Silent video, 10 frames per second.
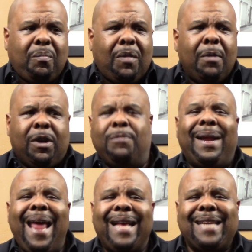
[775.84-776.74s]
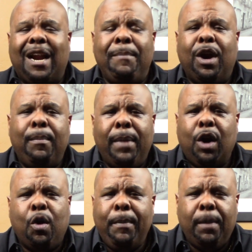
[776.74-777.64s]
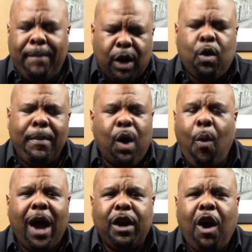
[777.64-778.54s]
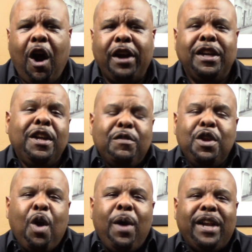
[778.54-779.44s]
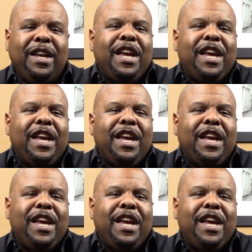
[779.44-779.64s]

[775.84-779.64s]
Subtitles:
because my dad's got a medical marijuana card, you know what?